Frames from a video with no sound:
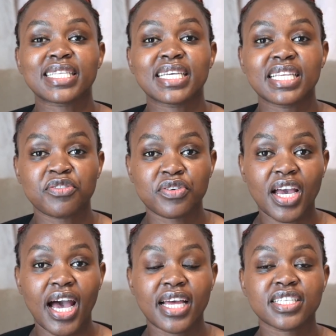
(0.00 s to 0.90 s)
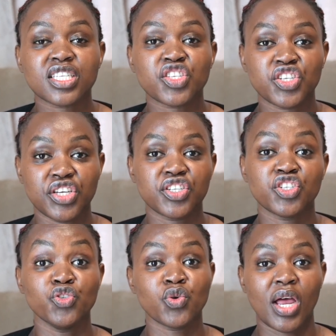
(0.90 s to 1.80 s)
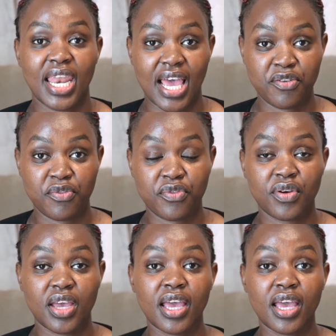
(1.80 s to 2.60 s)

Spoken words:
significant change in your life.